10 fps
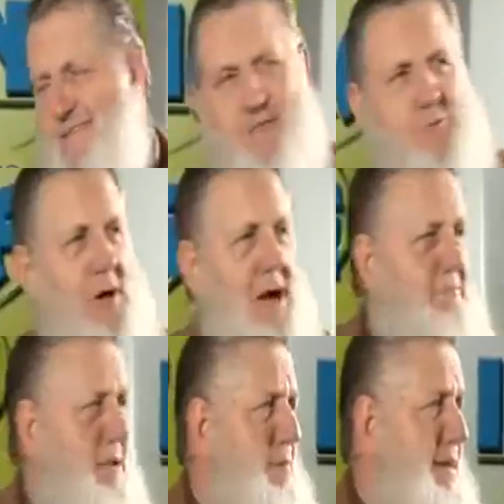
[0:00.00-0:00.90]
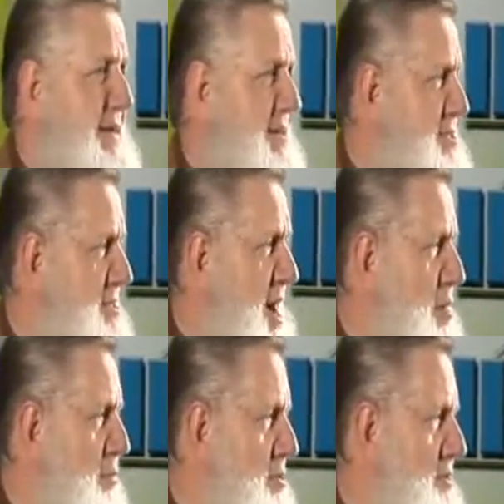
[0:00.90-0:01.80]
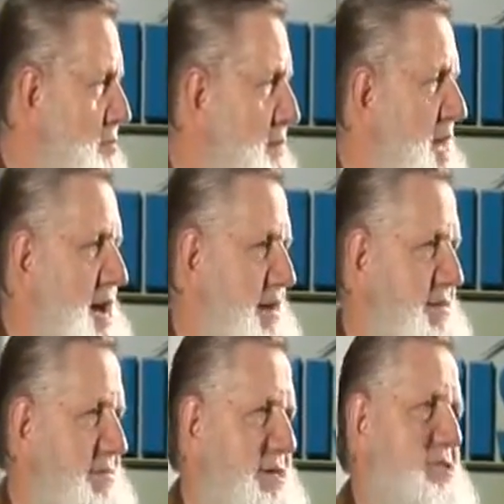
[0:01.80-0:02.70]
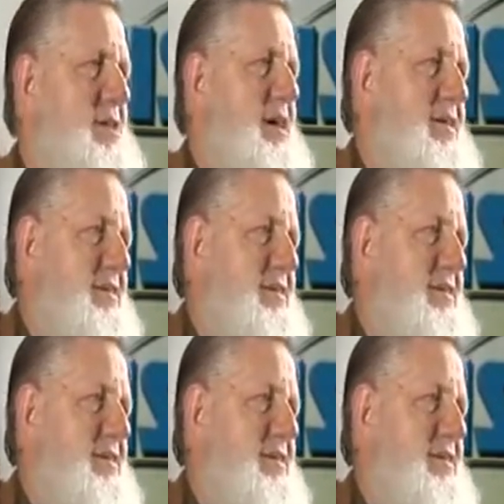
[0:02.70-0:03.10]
Do we have anybody here that's not Muslim yet? Raise your hand.